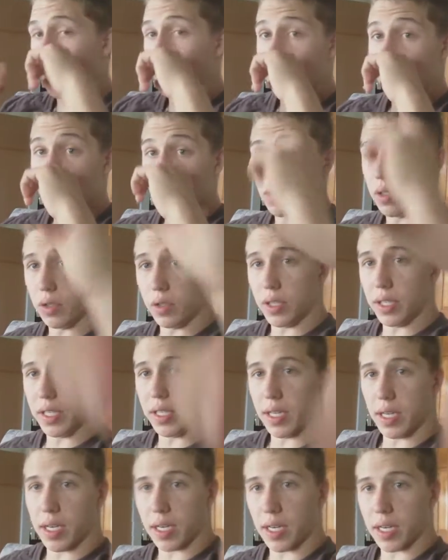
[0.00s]
we're gonna do
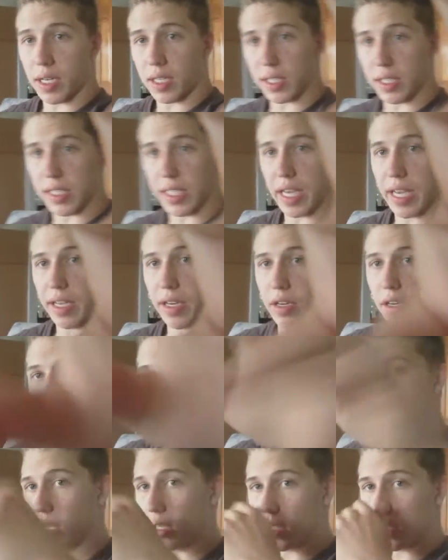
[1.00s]
the
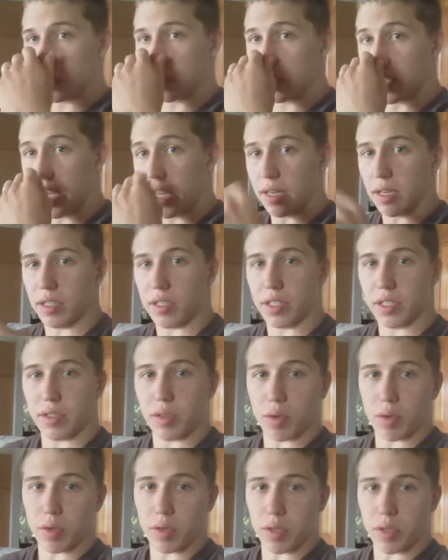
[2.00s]
gainer
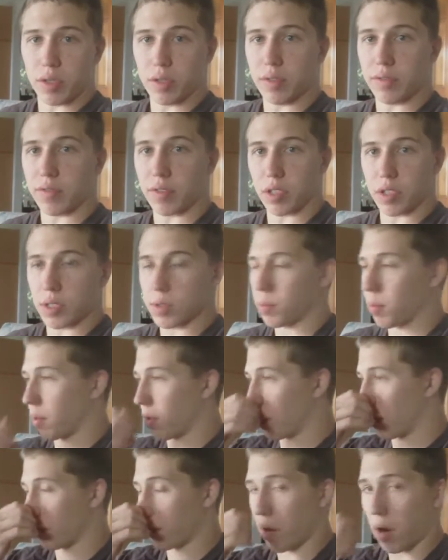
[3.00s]
tutorial version
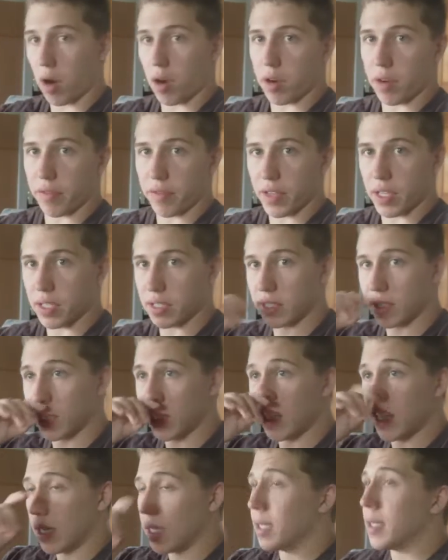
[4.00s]
or part of this.
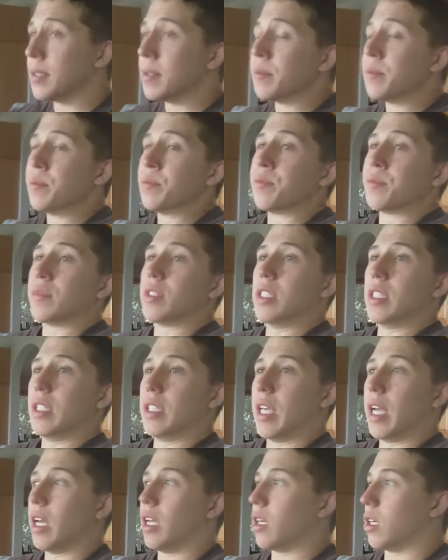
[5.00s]
The
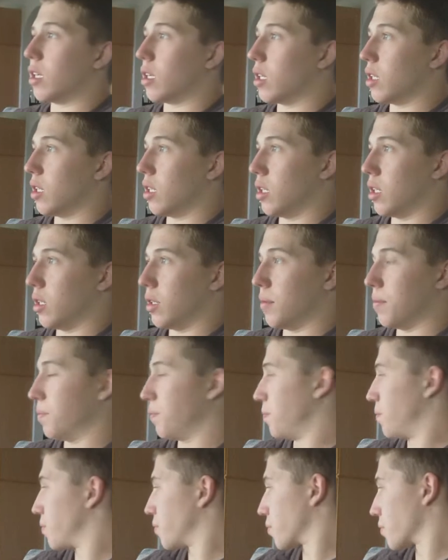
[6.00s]
gainer
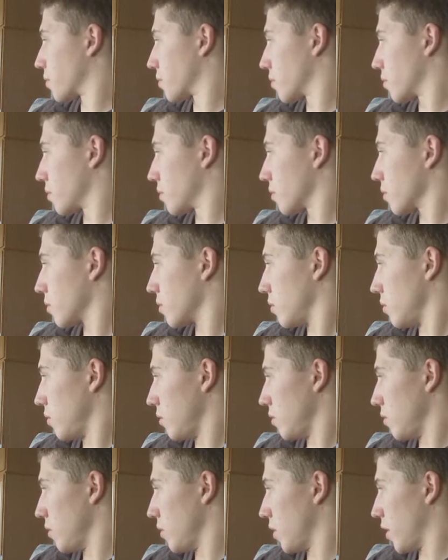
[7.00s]
of
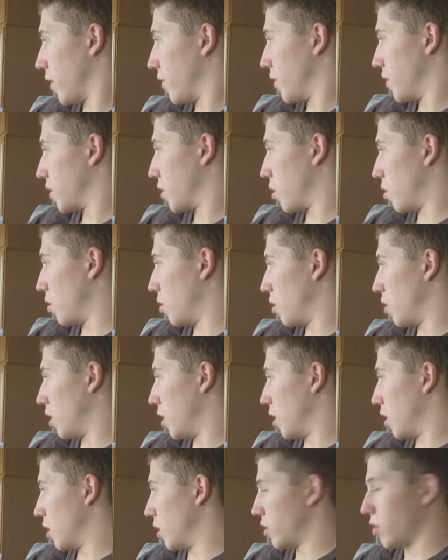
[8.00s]
this
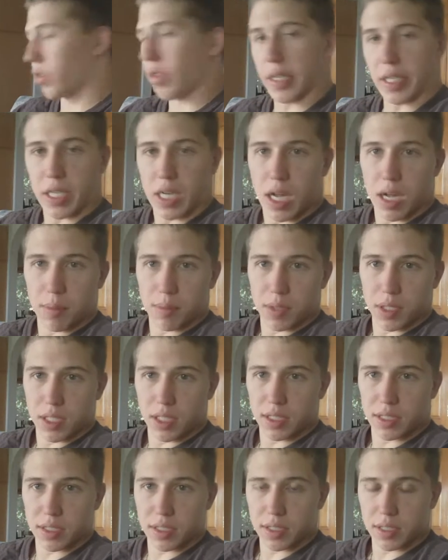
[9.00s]
whole trick
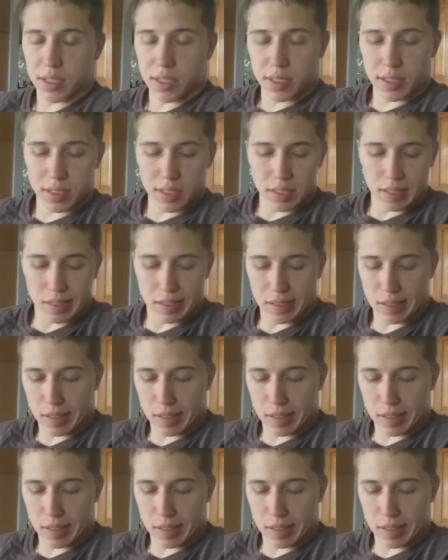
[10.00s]
compilation thing.